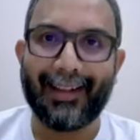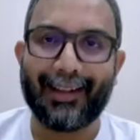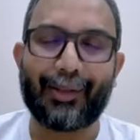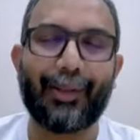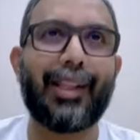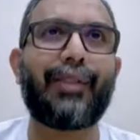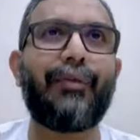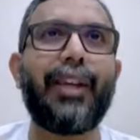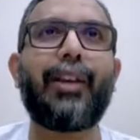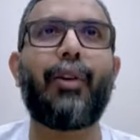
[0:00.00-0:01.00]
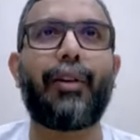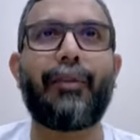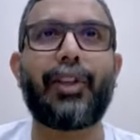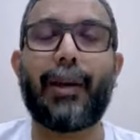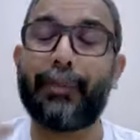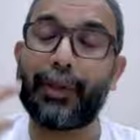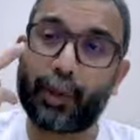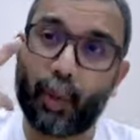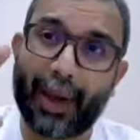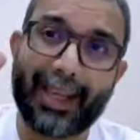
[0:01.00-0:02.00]
So this VCon, which happens
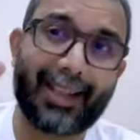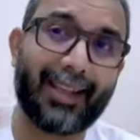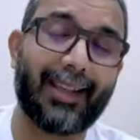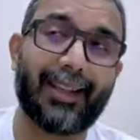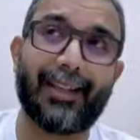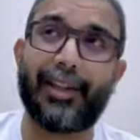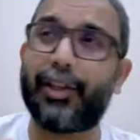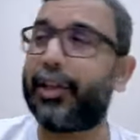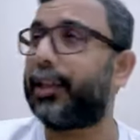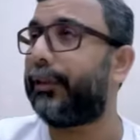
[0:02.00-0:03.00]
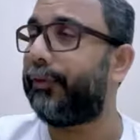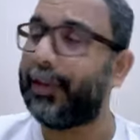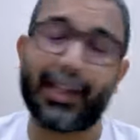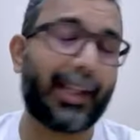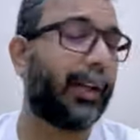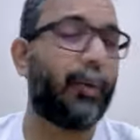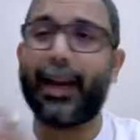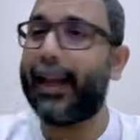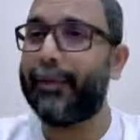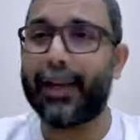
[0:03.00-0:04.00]
twice a year, digital, physical,
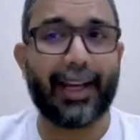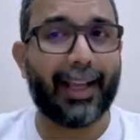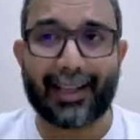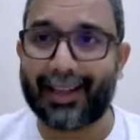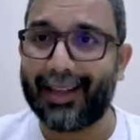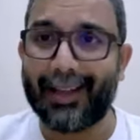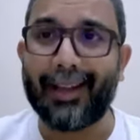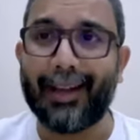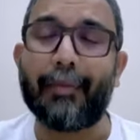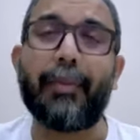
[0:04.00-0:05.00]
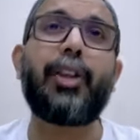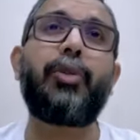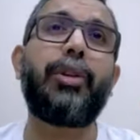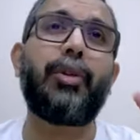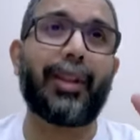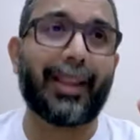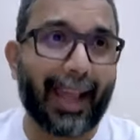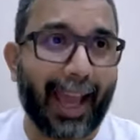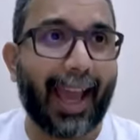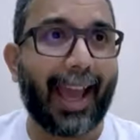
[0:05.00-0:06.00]
whatever it is, make sure you are
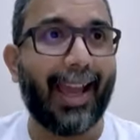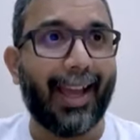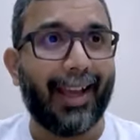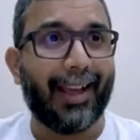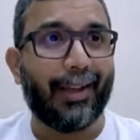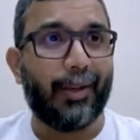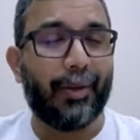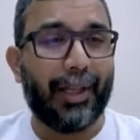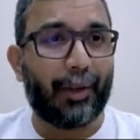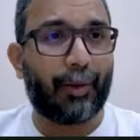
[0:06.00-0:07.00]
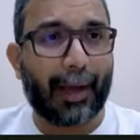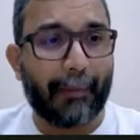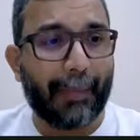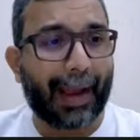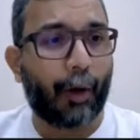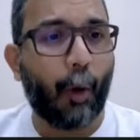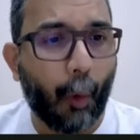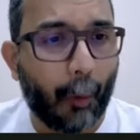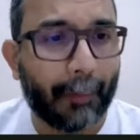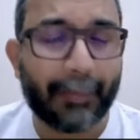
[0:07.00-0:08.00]
there. You need to come back
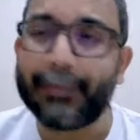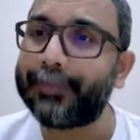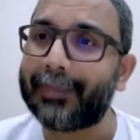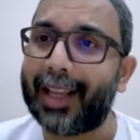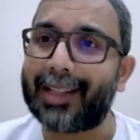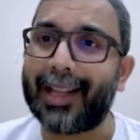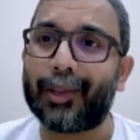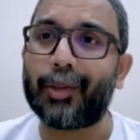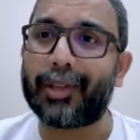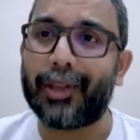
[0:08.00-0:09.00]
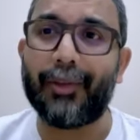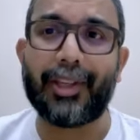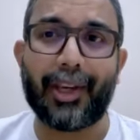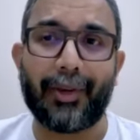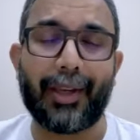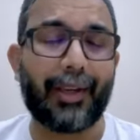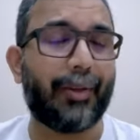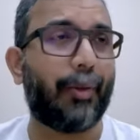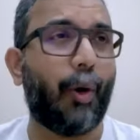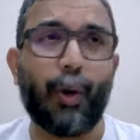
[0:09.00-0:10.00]
home, as Dato Sri Vijay
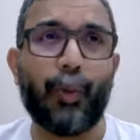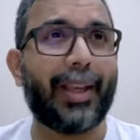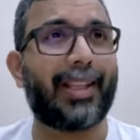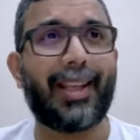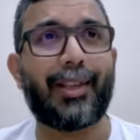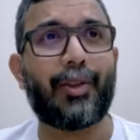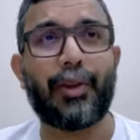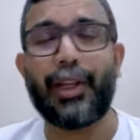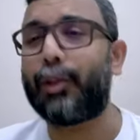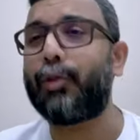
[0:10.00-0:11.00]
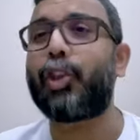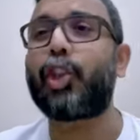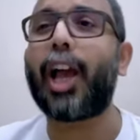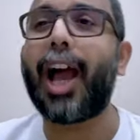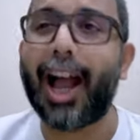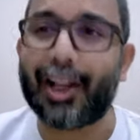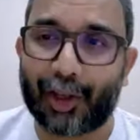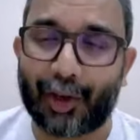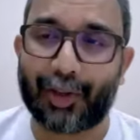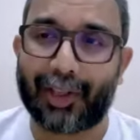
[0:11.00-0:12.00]
always says. You need to
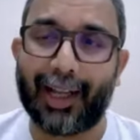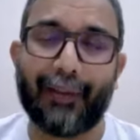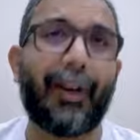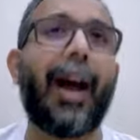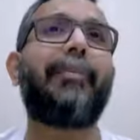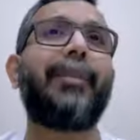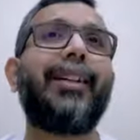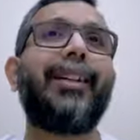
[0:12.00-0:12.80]
charge yourself up.